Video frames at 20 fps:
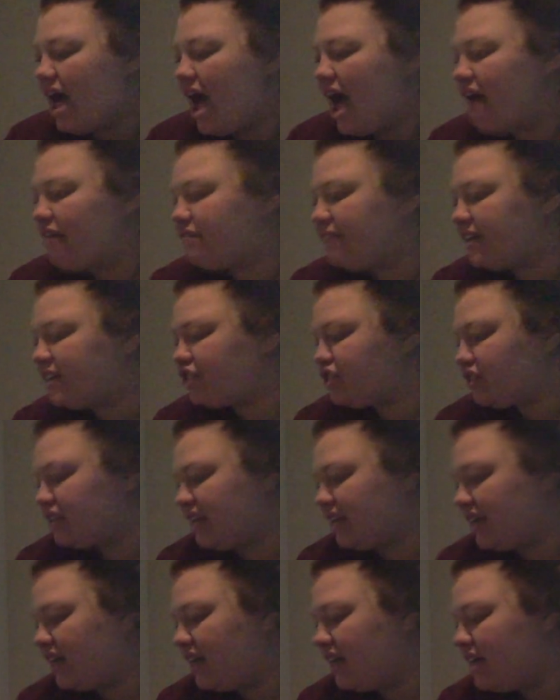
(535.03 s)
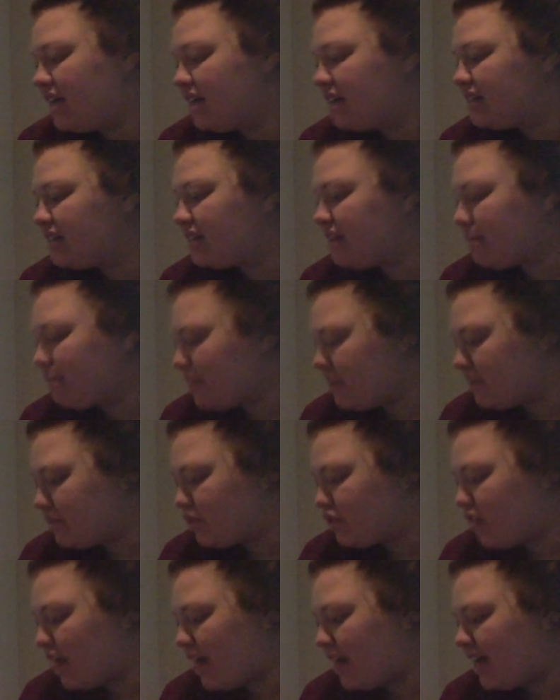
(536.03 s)
Eventually, some of them
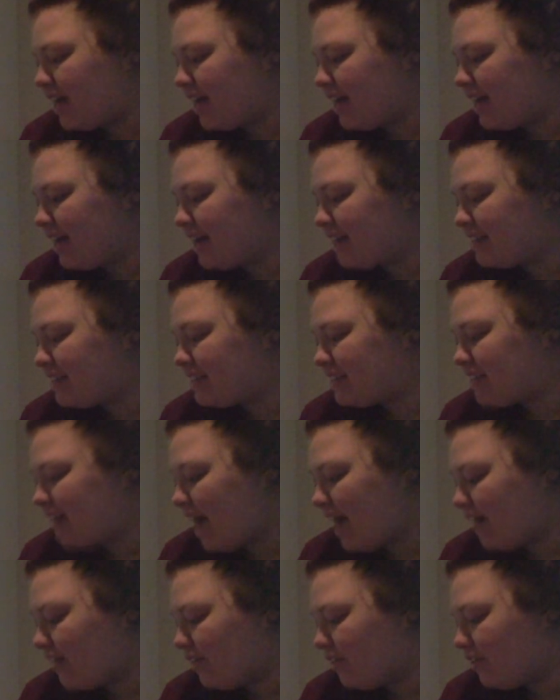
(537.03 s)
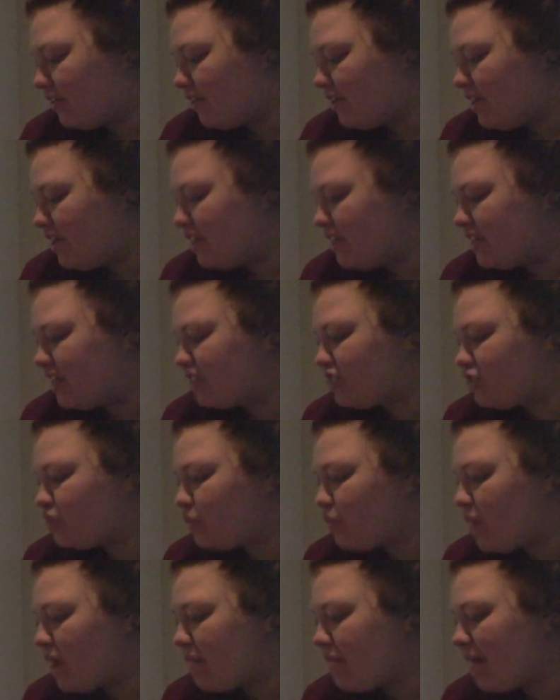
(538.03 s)
tried Annette's style. They
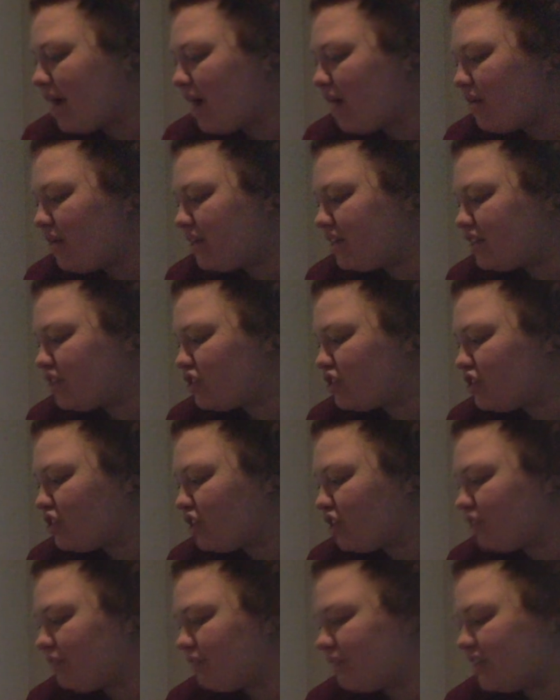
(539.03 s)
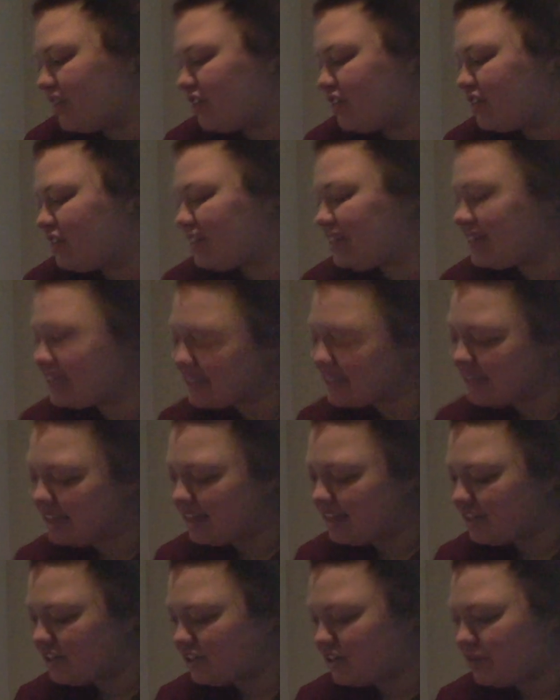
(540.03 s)
swam out in the surf in their
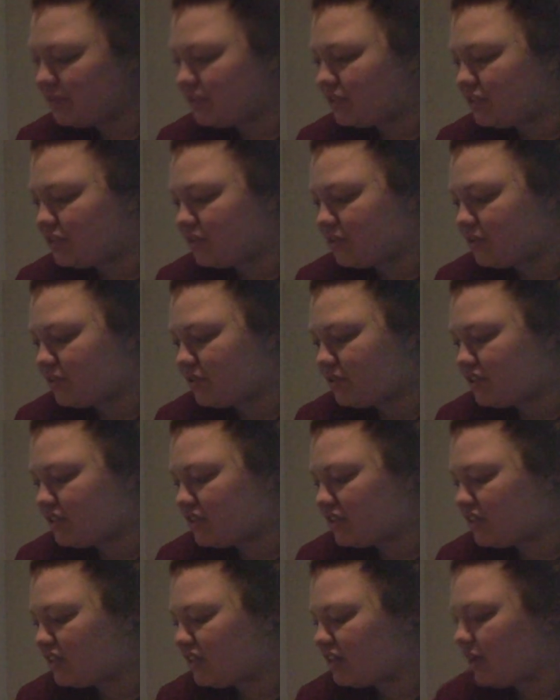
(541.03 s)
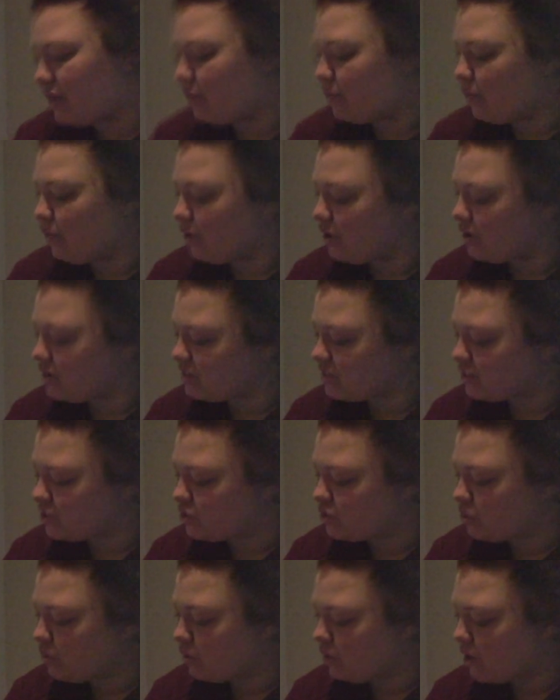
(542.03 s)
sleek new suits. They whirled and
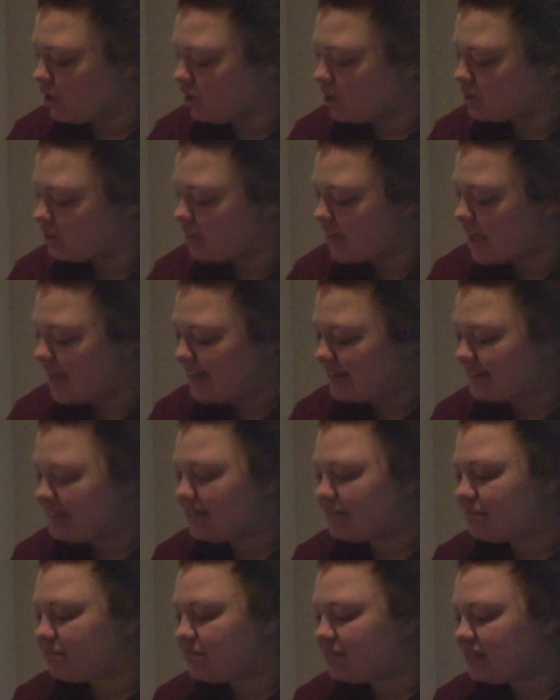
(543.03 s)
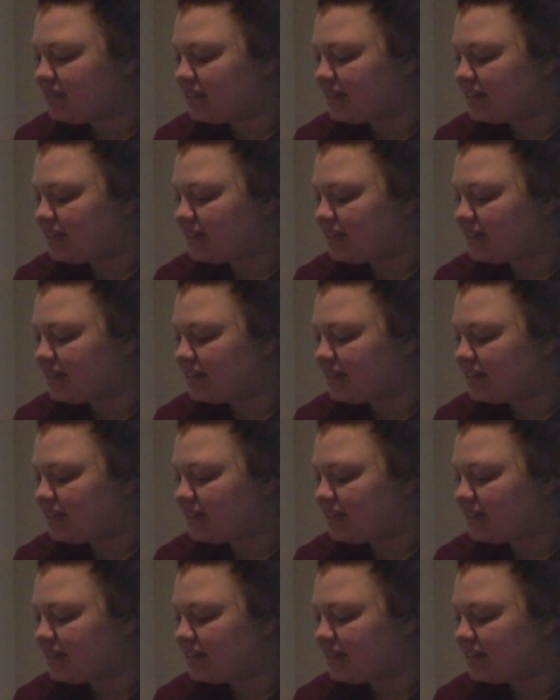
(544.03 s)
twirled and dipped and